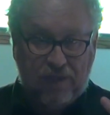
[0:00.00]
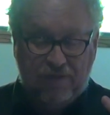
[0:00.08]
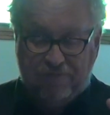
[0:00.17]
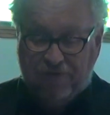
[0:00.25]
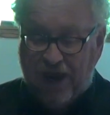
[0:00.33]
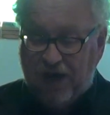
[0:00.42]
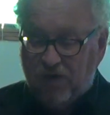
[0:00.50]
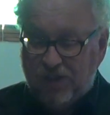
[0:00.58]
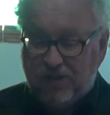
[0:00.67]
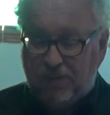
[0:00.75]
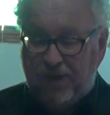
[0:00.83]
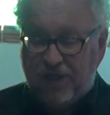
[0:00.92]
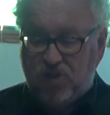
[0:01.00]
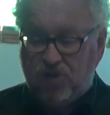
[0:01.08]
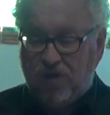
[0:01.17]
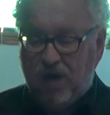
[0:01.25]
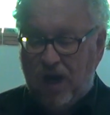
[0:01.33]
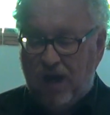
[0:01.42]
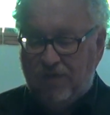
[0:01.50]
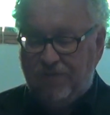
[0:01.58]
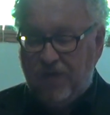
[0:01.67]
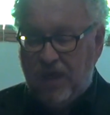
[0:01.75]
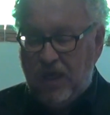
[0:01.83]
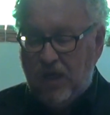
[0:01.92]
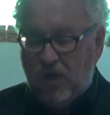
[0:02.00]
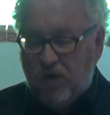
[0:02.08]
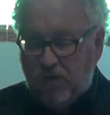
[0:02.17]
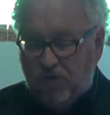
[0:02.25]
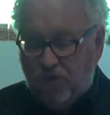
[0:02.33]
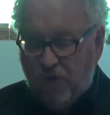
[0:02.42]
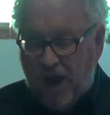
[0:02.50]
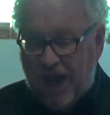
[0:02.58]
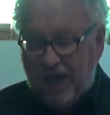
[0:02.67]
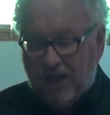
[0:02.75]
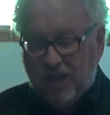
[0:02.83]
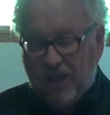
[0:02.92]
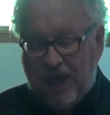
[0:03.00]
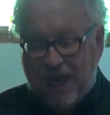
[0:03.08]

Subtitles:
fire is a picture of trial